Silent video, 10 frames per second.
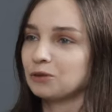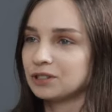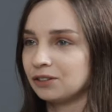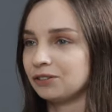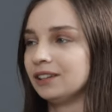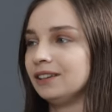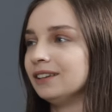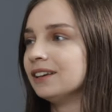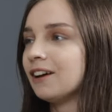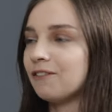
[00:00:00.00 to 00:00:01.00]
hosted on
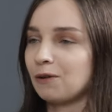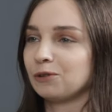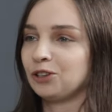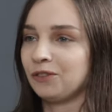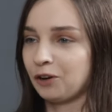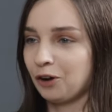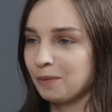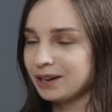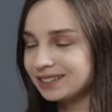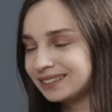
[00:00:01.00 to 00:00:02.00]
the Faculty of
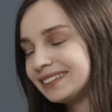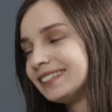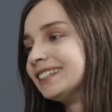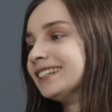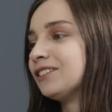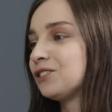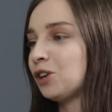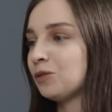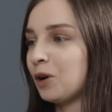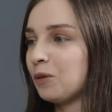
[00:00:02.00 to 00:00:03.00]
Economics. So it's
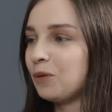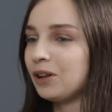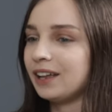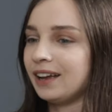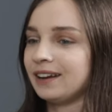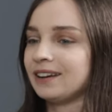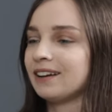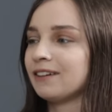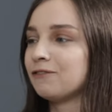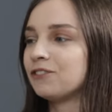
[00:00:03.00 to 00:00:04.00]
called Monopol. And
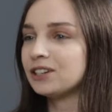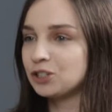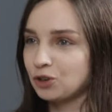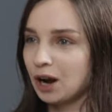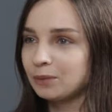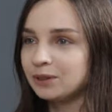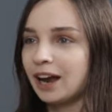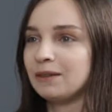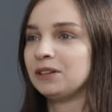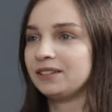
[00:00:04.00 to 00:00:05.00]
first round,
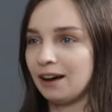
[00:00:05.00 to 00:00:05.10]
I meet